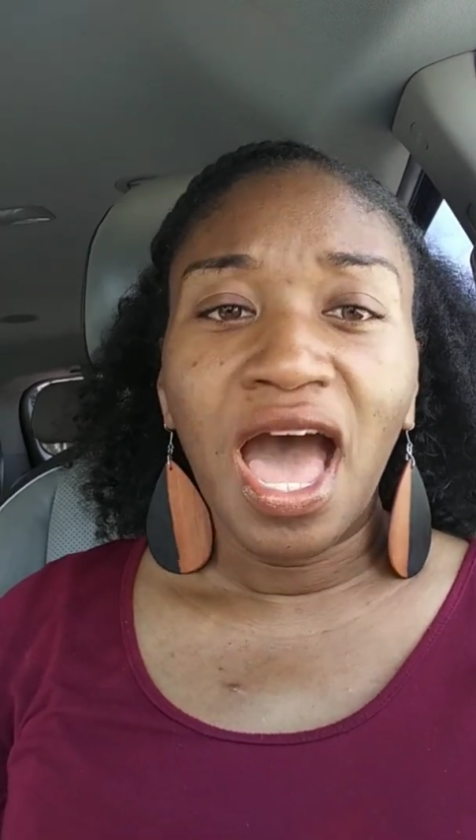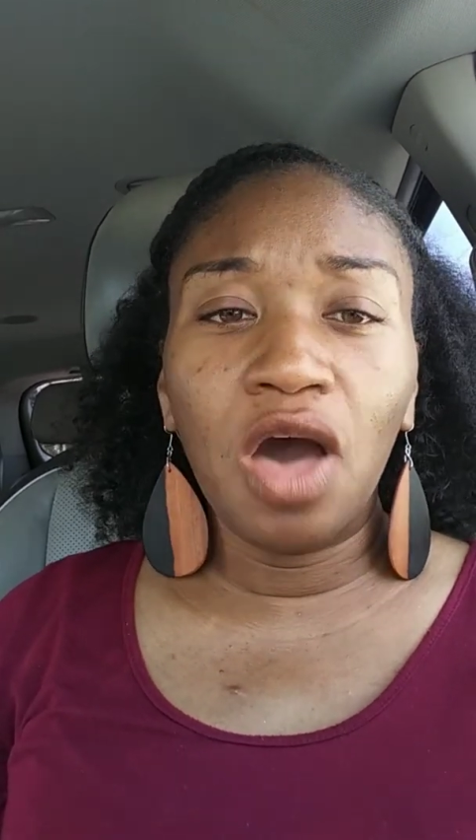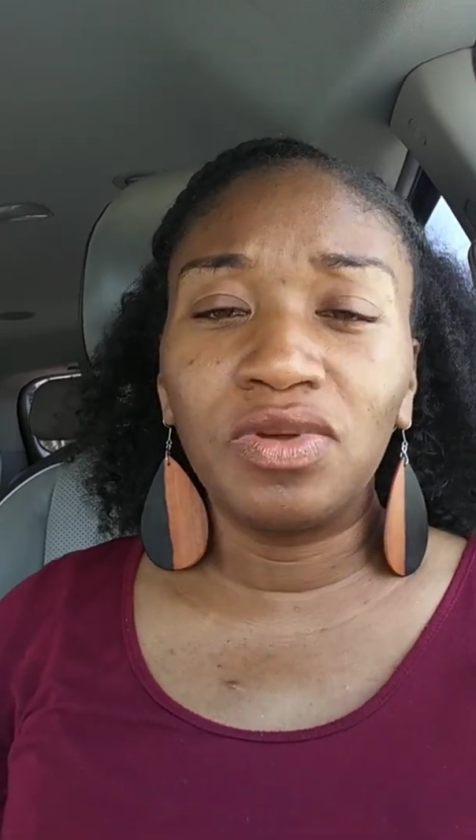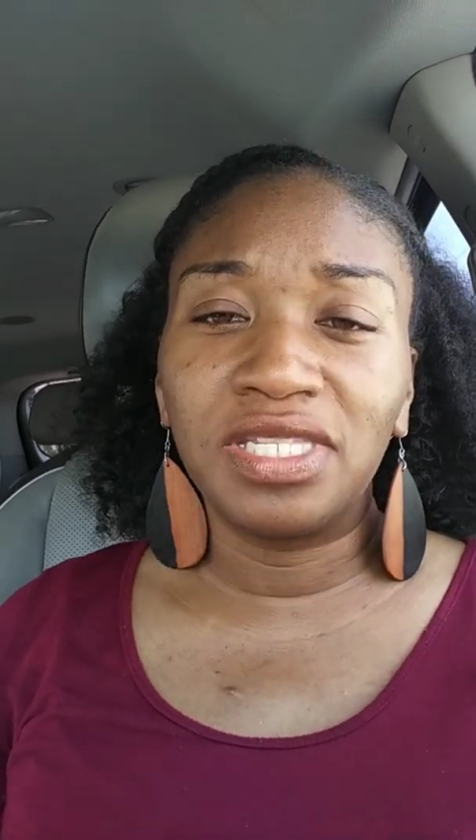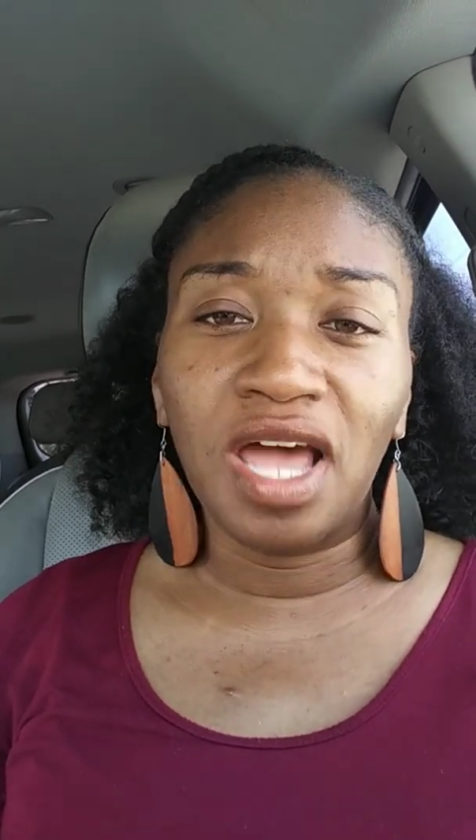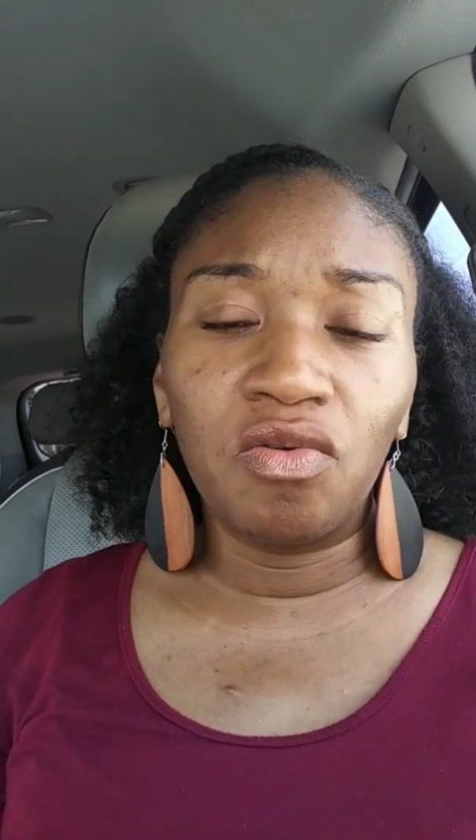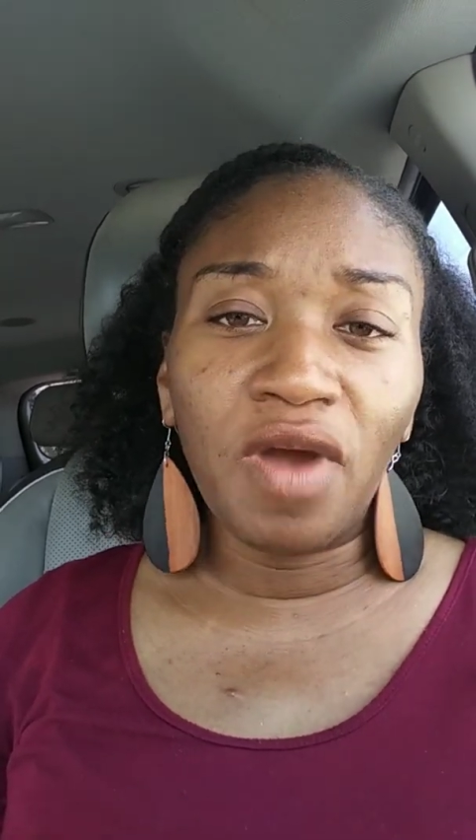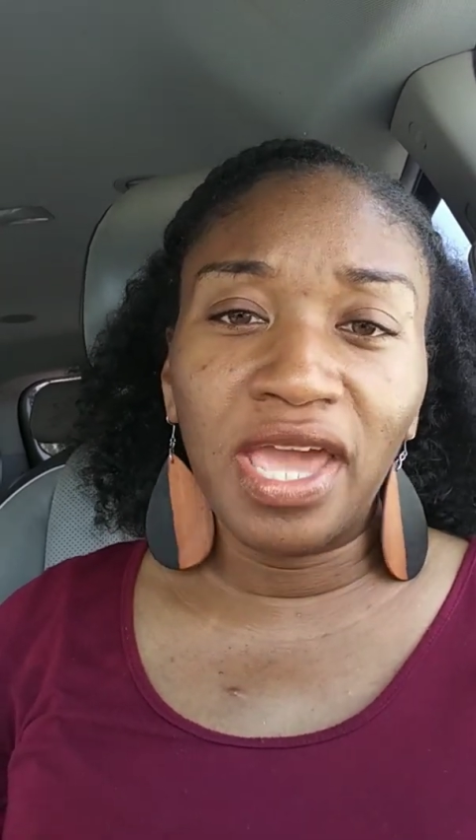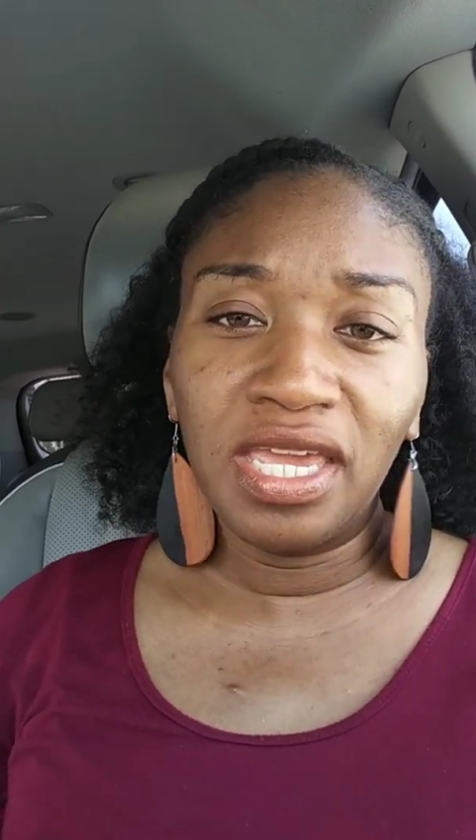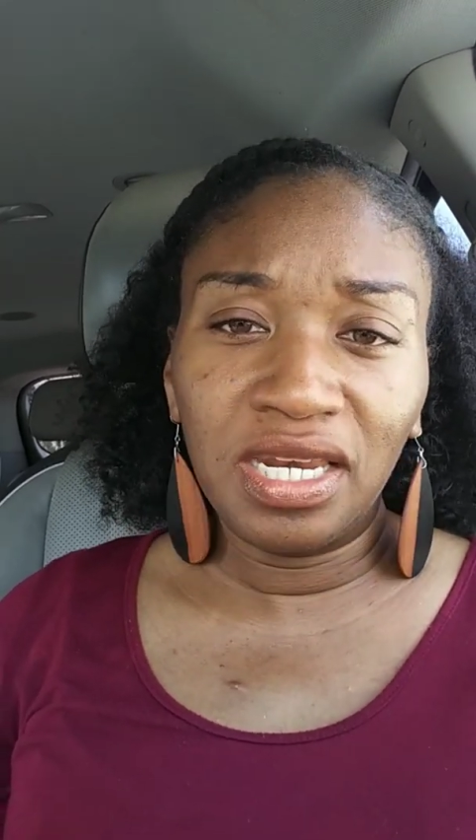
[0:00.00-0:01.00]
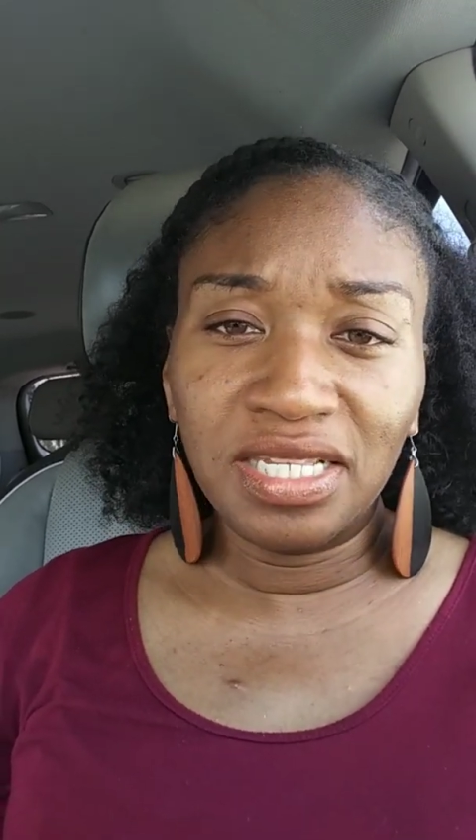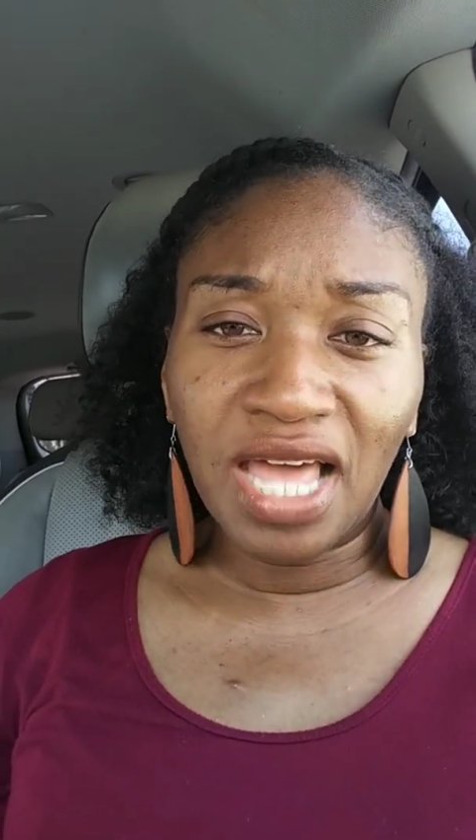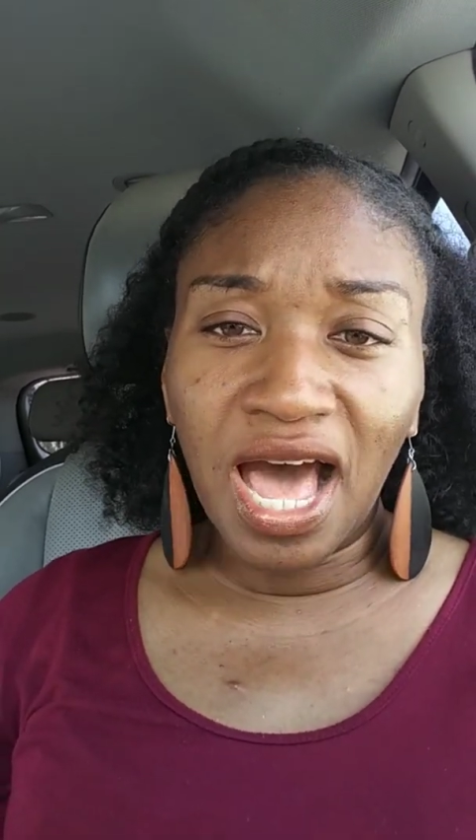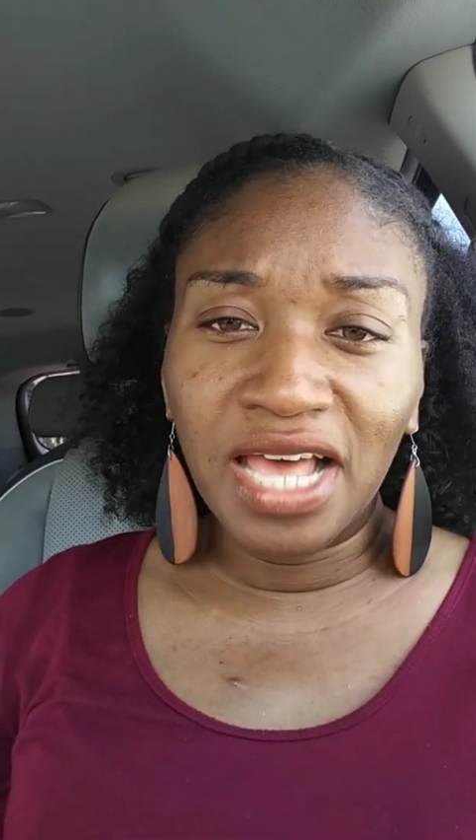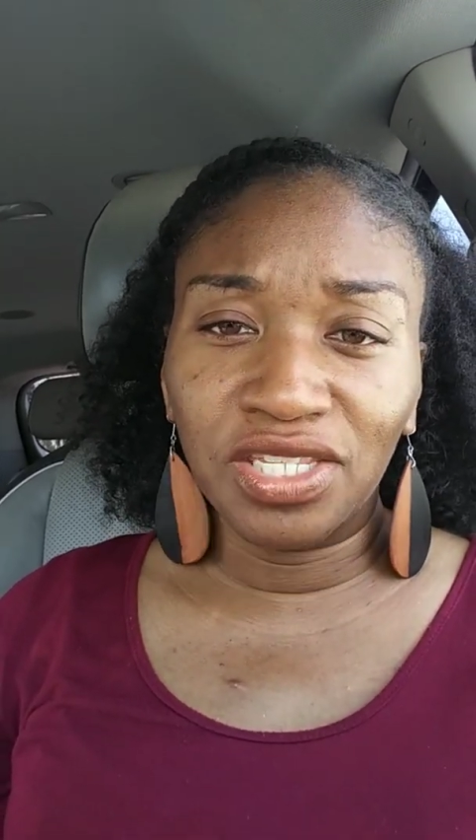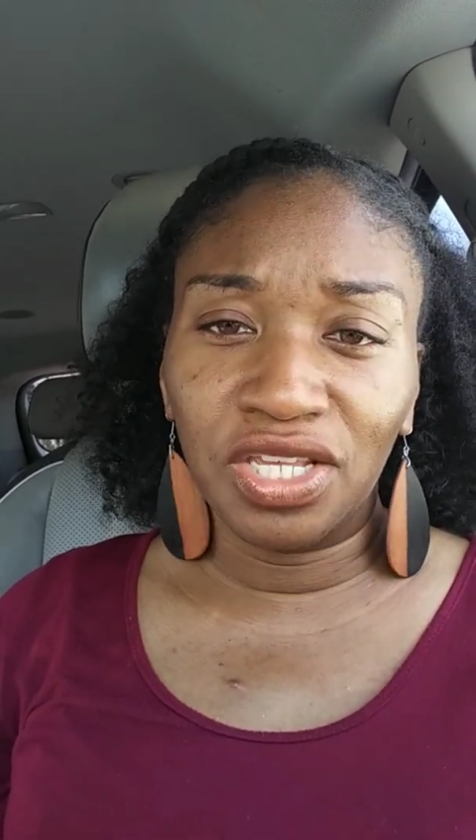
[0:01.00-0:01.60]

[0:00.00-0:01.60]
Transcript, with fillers: I was not right in his eyes